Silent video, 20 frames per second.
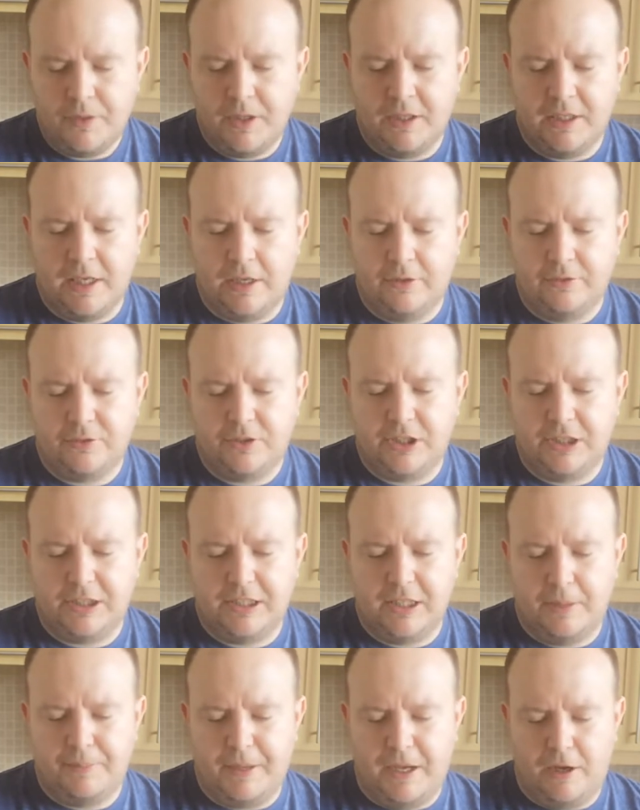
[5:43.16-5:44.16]
And now I've jigged
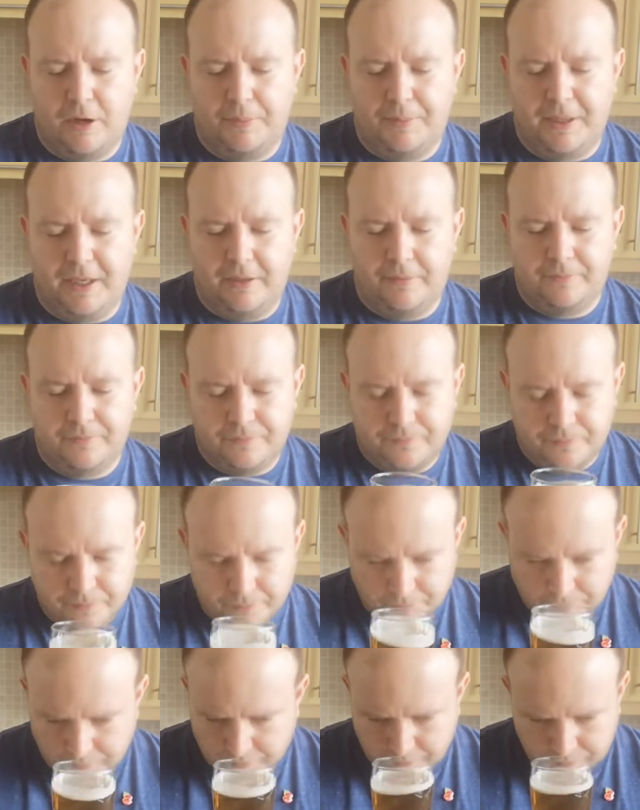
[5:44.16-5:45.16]
it about a bit
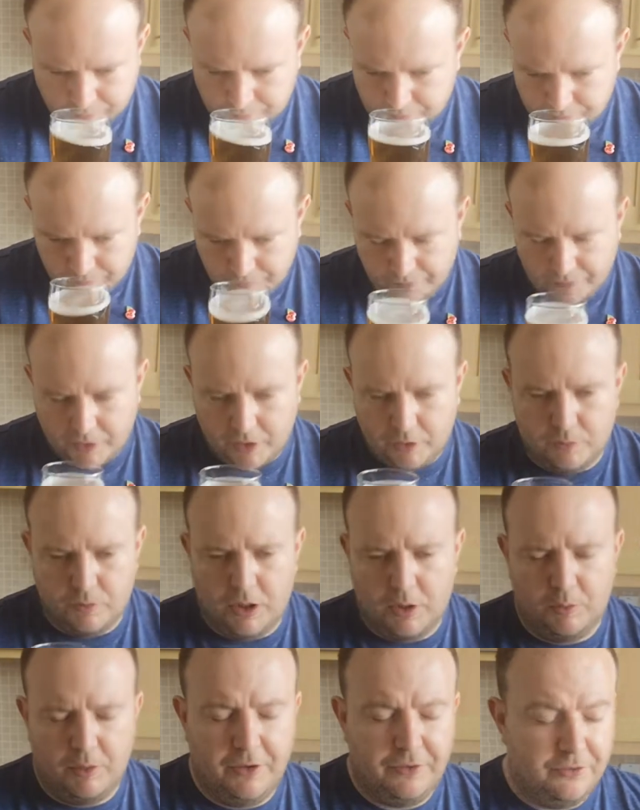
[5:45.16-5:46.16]
and
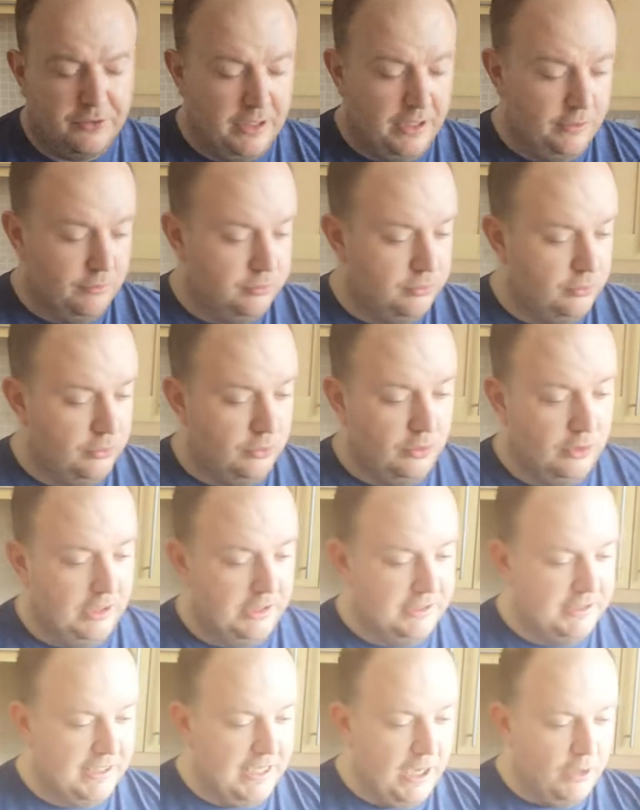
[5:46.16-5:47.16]
re-whiffed it. Whoa,
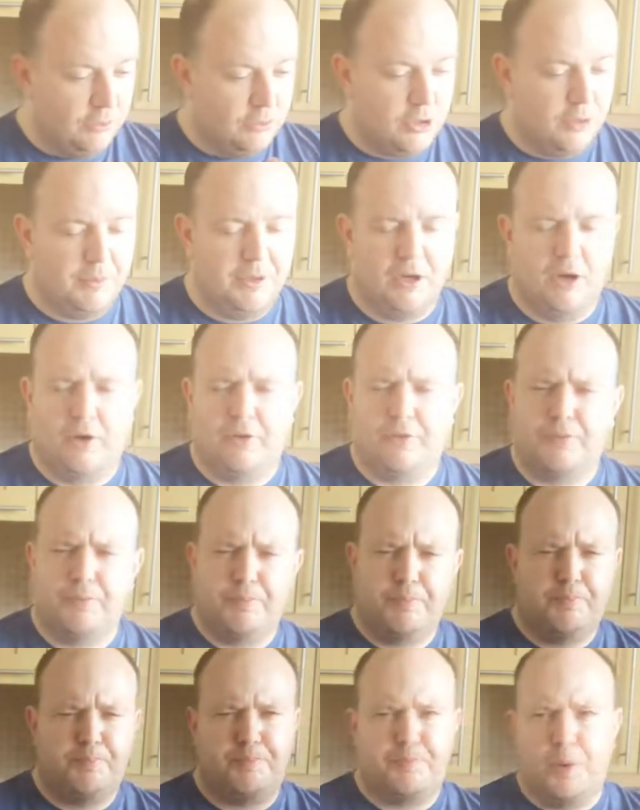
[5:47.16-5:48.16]
it's now coming off.
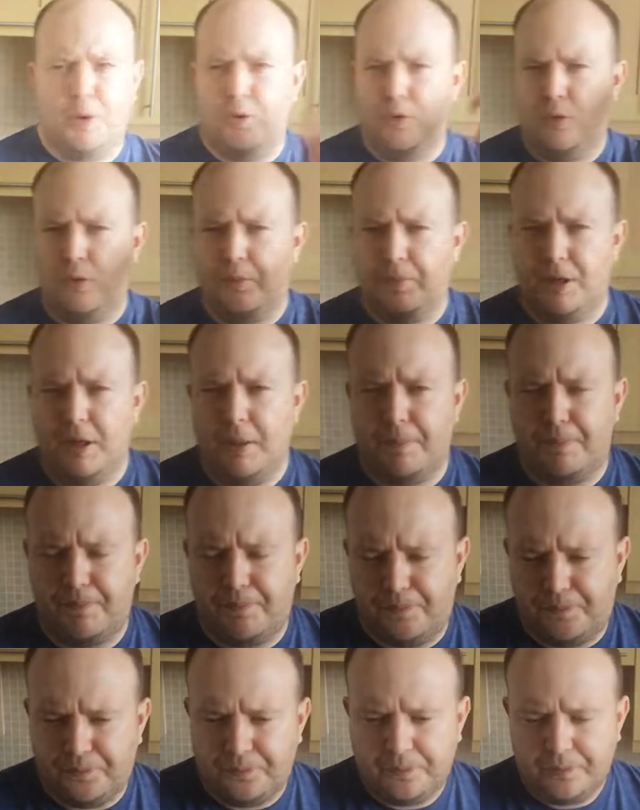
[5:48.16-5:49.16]
Boom, you
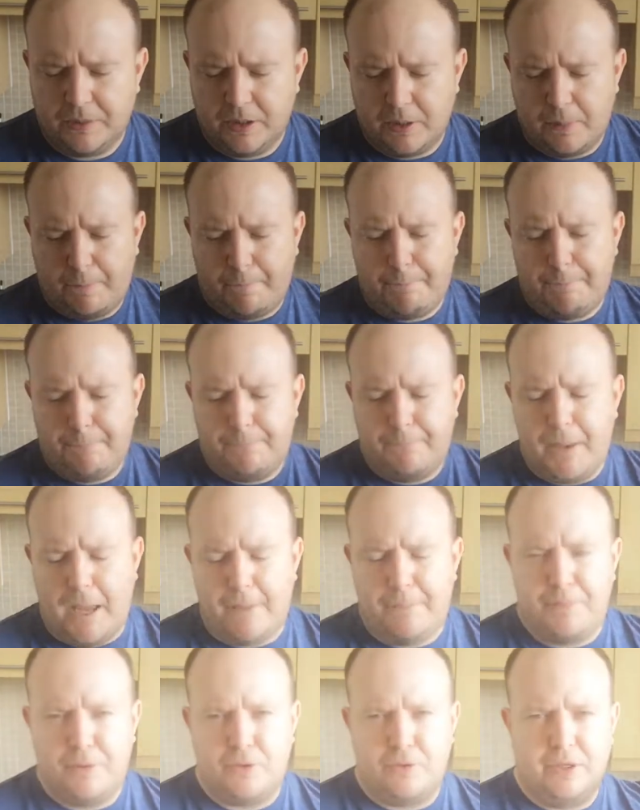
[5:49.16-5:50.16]

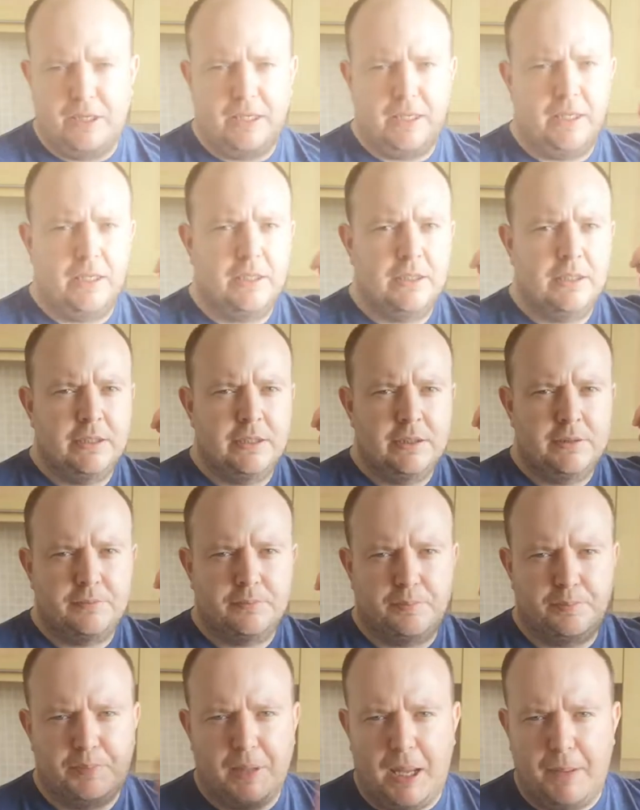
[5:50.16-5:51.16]
peppery,
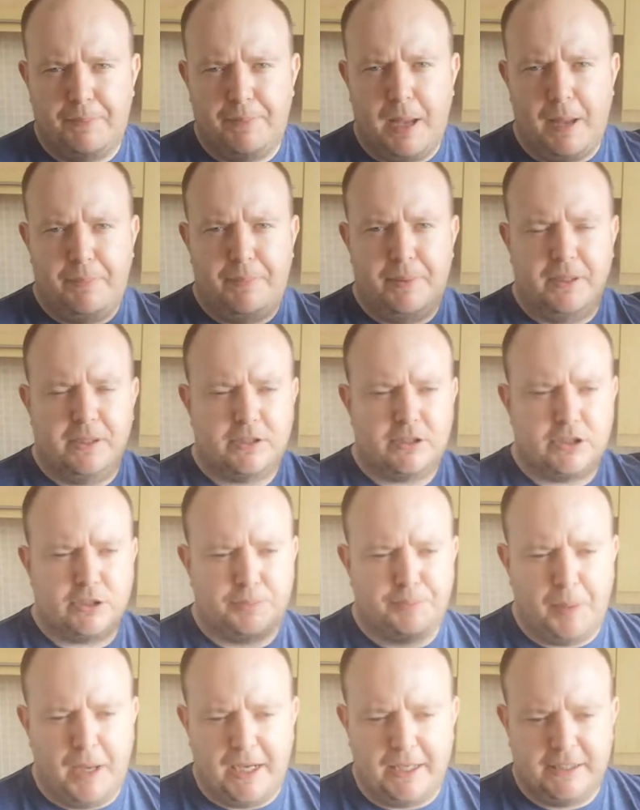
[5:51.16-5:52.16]
black pepper,
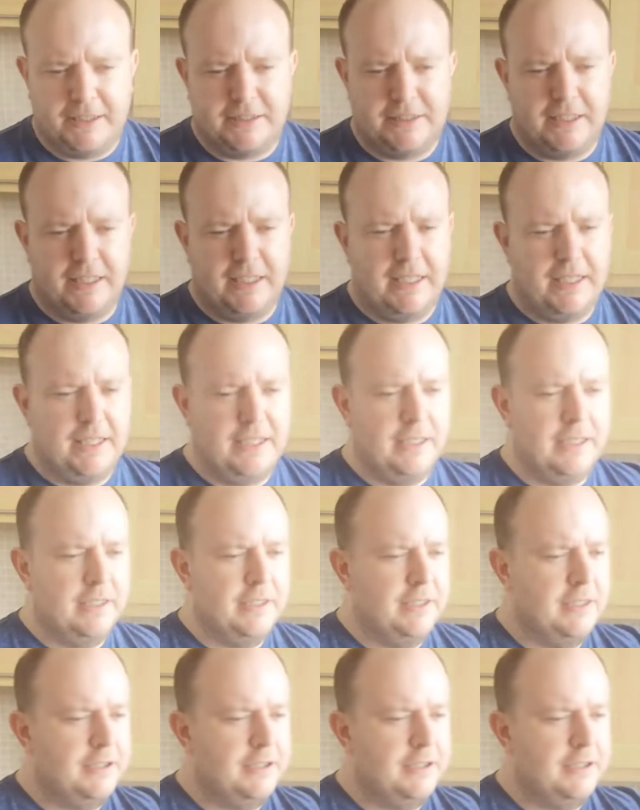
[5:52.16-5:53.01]
spicy,